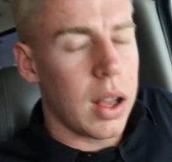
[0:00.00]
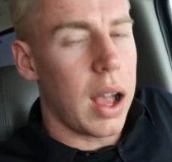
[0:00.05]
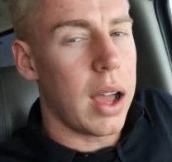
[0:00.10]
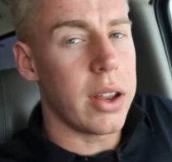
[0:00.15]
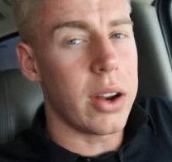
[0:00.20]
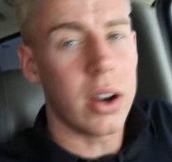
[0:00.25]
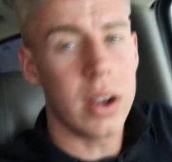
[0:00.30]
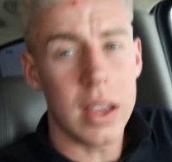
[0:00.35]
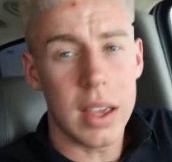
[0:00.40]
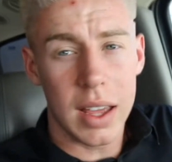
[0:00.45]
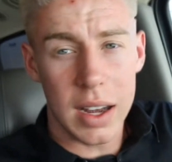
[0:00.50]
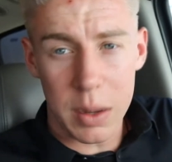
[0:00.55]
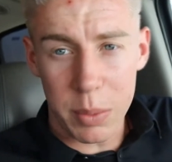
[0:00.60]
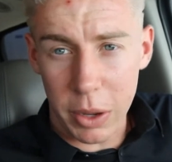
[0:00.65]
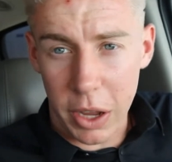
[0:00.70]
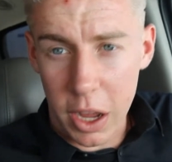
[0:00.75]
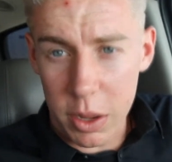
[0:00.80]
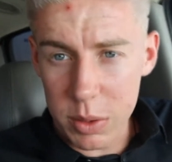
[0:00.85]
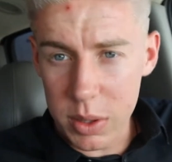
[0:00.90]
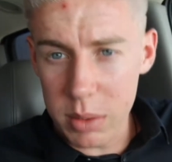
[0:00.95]
I'd already hit up
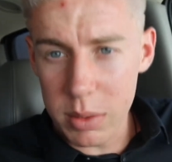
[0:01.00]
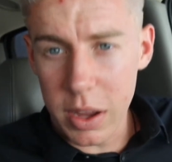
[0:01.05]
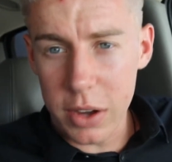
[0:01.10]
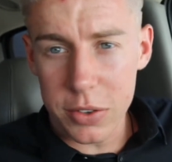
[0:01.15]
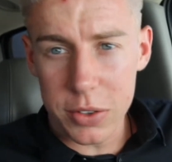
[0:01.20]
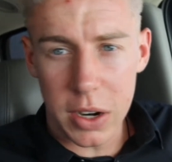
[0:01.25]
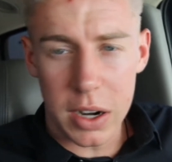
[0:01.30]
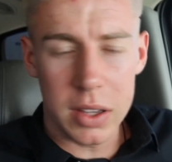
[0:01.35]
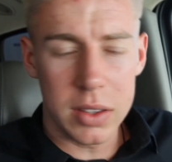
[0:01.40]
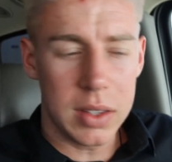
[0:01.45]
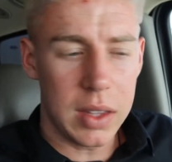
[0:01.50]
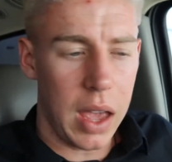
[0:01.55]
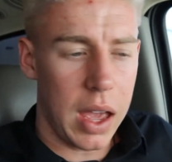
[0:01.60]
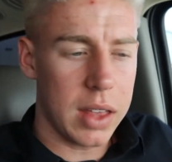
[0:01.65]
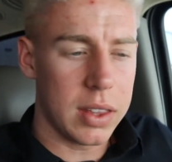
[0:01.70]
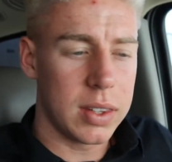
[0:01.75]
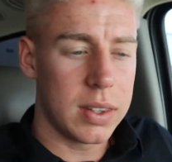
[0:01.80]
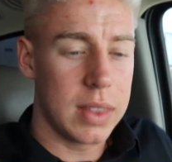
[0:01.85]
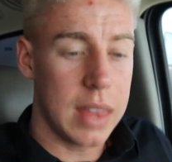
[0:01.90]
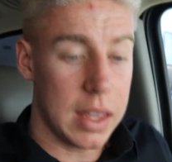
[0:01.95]
a couple of my friends.
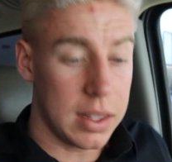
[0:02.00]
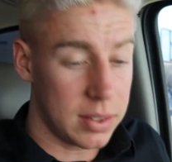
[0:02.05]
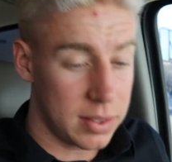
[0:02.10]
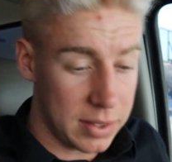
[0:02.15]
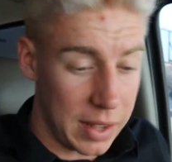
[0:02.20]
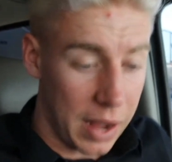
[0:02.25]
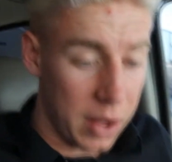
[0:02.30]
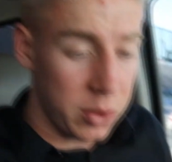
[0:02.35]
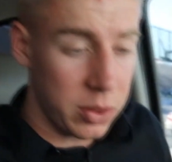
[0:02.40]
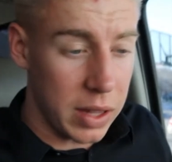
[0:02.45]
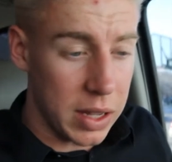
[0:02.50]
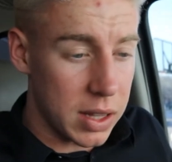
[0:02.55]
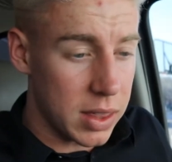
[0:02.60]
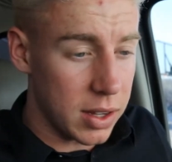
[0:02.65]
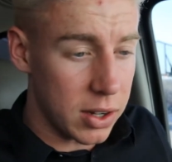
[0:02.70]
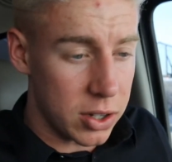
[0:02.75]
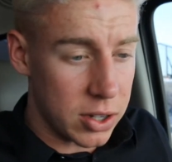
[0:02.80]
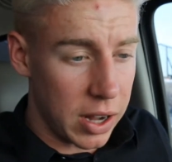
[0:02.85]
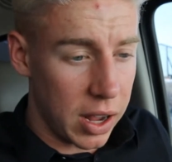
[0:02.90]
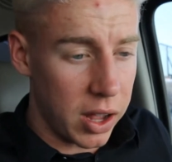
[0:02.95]
They sound like
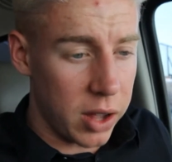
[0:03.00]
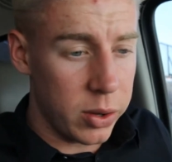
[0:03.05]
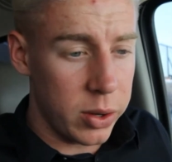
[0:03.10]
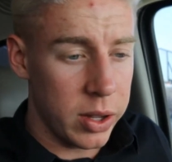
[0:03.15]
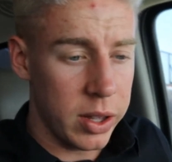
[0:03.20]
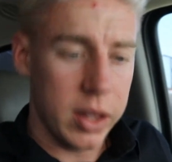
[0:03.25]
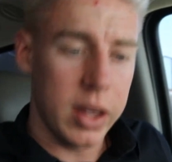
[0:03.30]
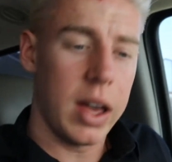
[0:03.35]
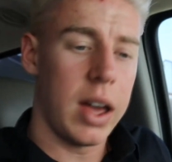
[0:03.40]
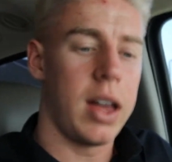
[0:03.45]
they're down.